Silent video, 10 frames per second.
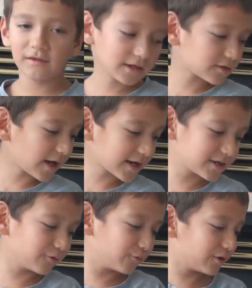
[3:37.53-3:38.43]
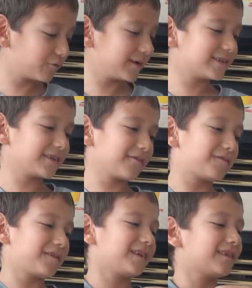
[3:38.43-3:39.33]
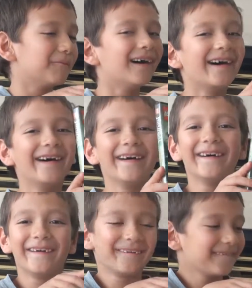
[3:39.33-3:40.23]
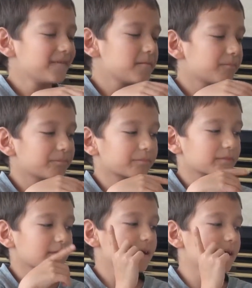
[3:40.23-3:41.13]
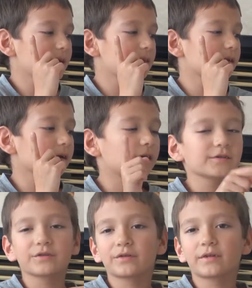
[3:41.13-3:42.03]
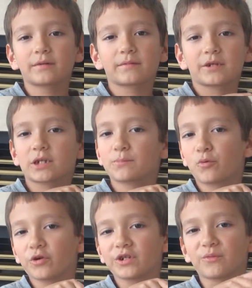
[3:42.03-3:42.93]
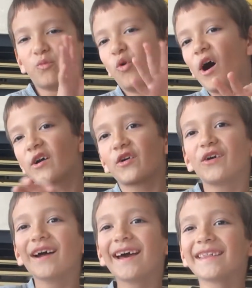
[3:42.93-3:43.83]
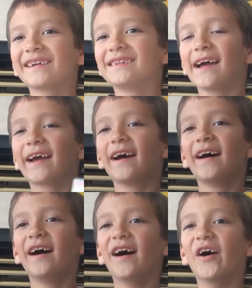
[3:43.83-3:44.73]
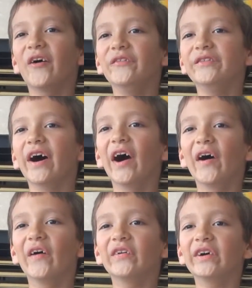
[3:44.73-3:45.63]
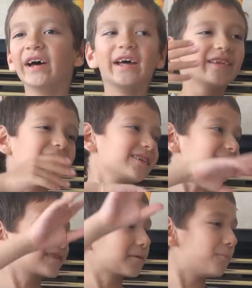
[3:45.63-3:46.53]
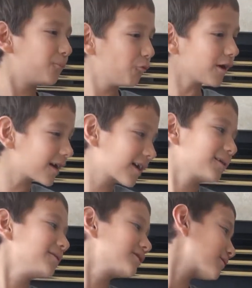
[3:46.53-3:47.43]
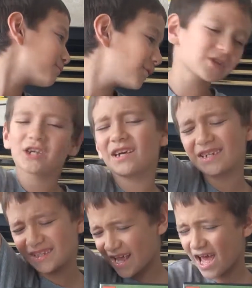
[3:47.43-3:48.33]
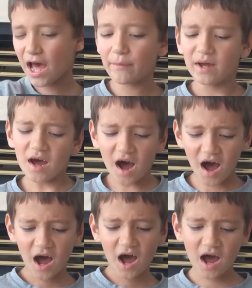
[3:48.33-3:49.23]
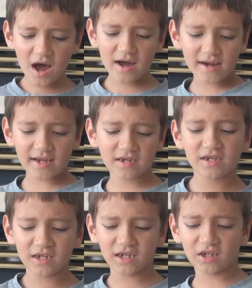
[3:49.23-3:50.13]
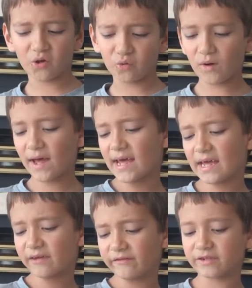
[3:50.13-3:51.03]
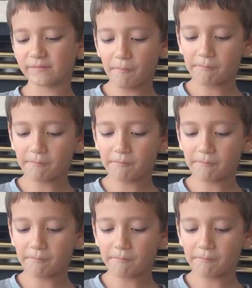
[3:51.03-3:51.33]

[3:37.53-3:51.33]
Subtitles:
That's actually one way to defeat them. And you can also just pour some water, and they're oh no. And the water just pushes them on into the waves.